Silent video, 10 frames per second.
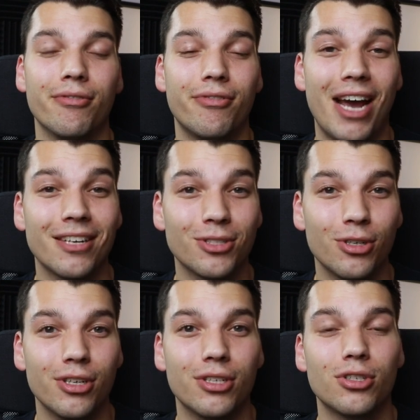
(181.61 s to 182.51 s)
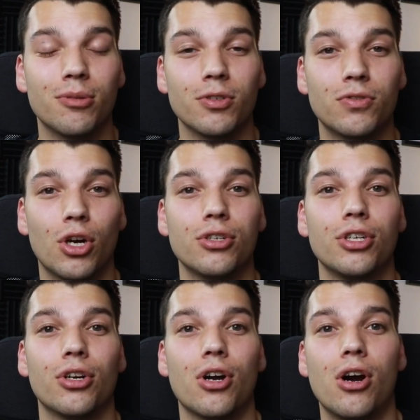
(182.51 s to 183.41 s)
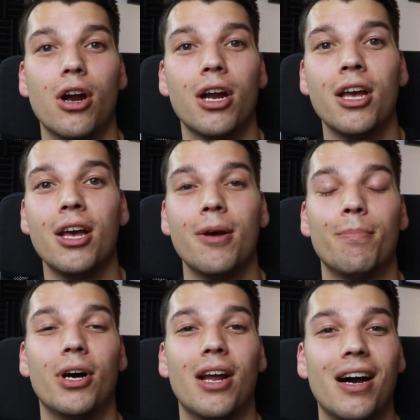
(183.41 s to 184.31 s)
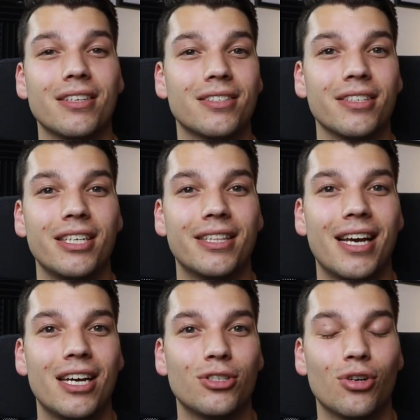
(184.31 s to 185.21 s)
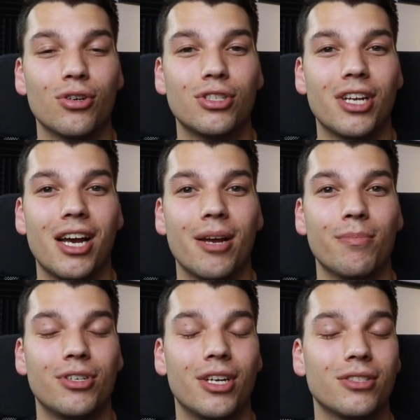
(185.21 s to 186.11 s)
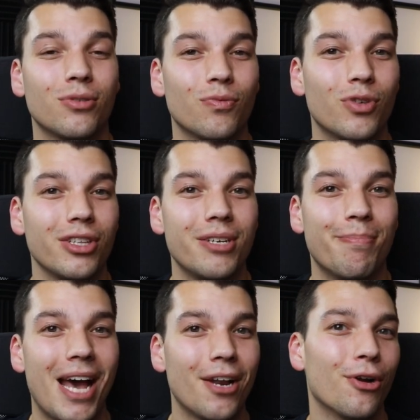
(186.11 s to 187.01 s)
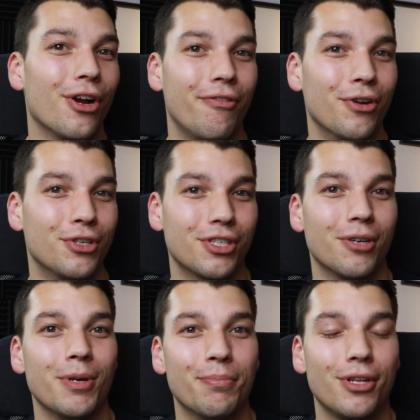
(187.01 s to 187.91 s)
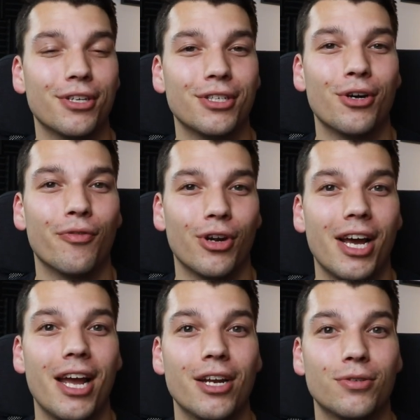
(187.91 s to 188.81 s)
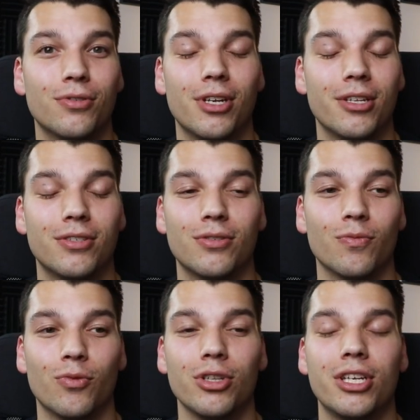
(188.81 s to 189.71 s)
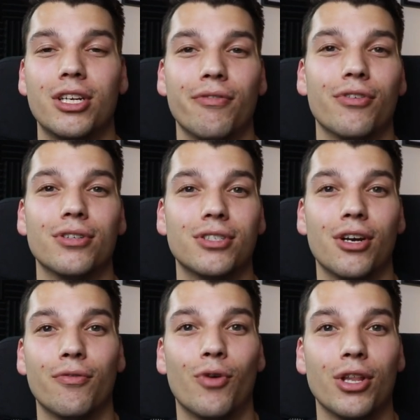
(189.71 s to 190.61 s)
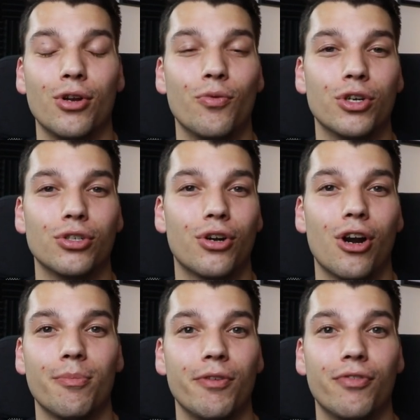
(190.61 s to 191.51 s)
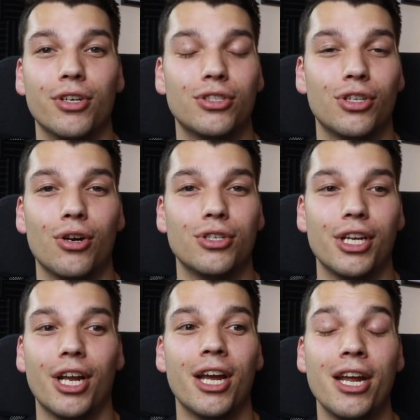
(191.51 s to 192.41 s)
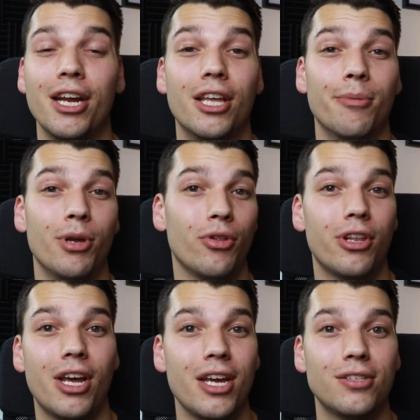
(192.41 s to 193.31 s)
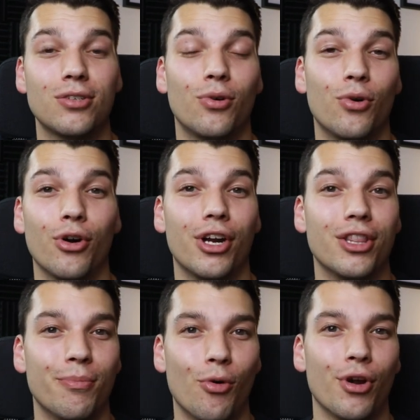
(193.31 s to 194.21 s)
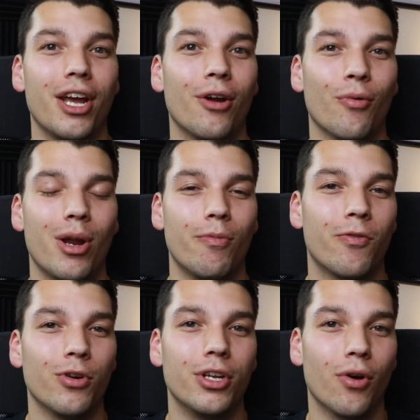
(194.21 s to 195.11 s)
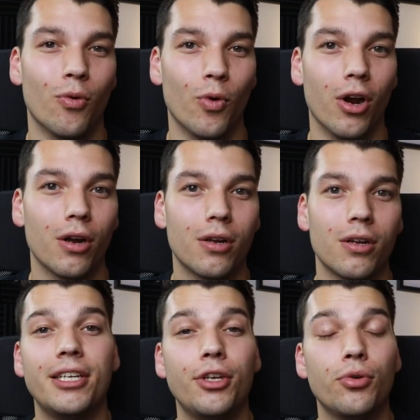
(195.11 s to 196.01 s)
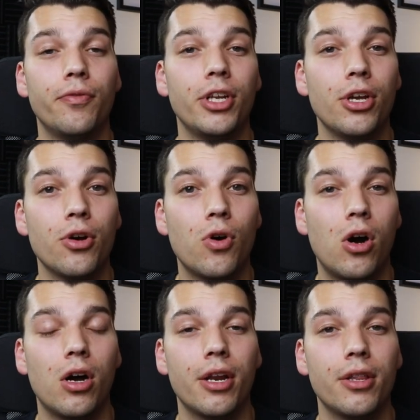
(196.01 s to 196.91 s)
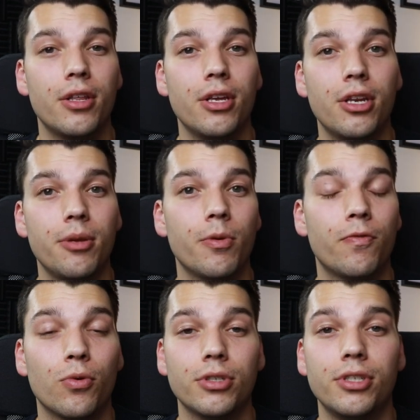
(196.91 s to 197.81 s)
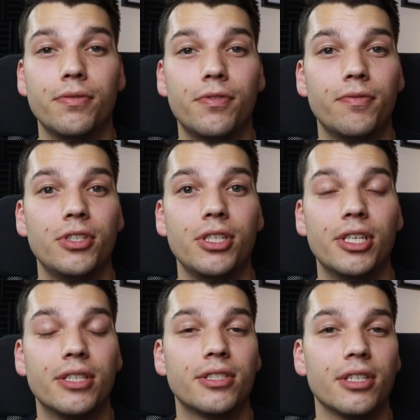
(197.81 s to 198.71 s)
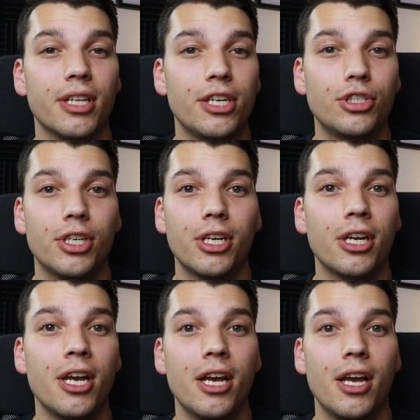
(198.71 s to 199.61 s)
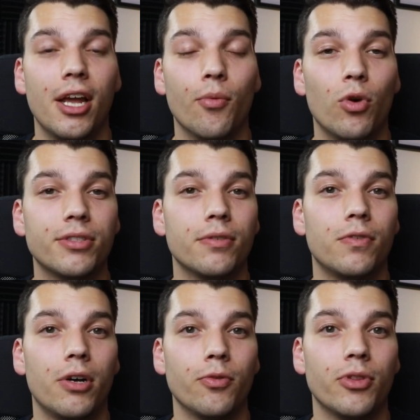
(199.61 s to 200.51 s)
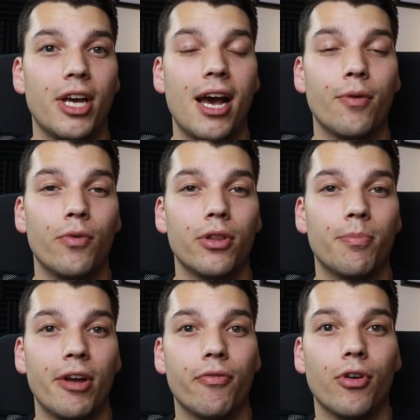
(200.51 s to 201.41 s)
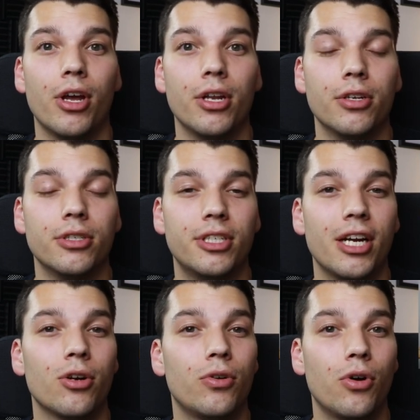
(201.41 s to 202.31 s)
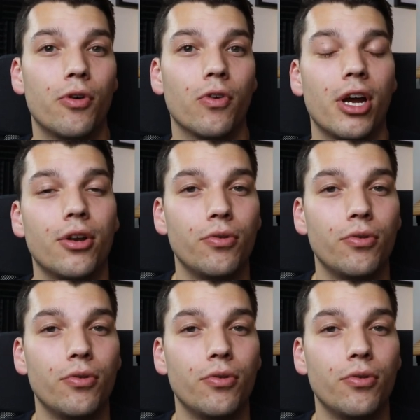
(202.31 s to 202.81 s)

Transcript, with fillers: faster in terms of charging your car, but honestly, that charge time doesn't really matter if you're just going to be plugged in overnight. It's really a difference of whether you want your car to be finished charging in the middle of the night or in the morning right before you go to work. I did do a video on the NEMA 1450 installation and what's involved with that with my friend Daryl over at